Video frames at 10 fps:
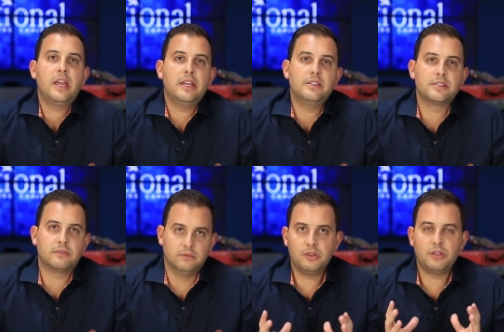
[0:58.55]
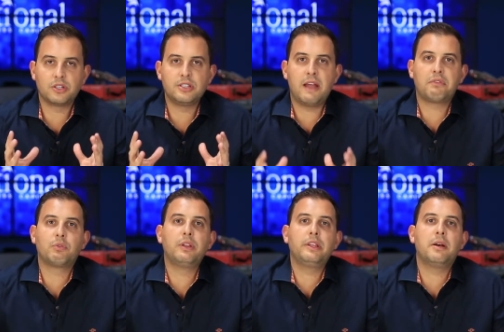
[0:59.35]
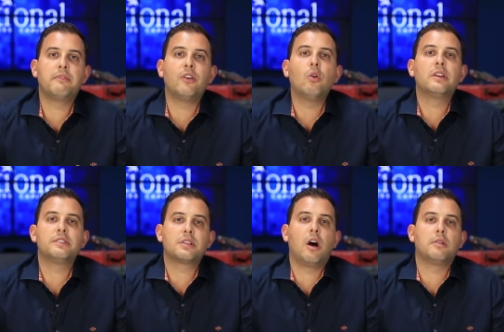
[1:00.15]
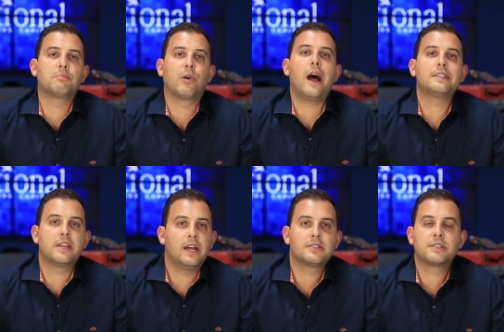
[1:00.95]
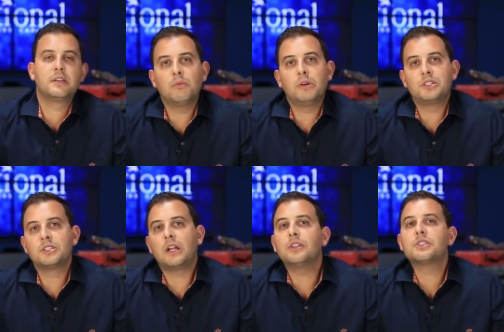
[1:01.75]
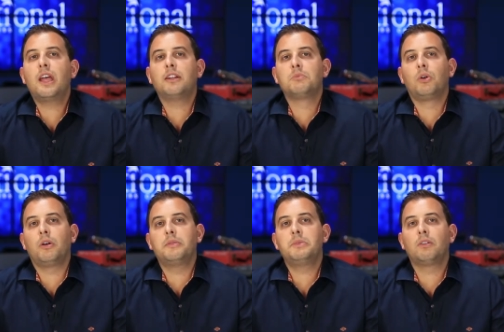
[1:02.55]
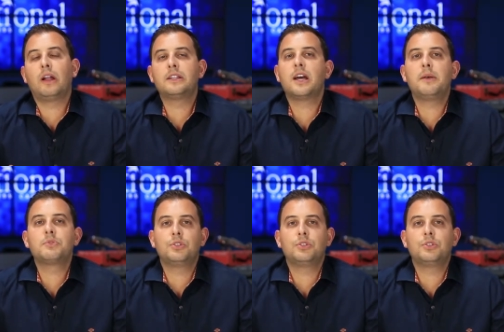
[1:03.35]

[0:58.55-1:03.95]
is there's never really a focus on process, which is understandable. I mean, a lot of times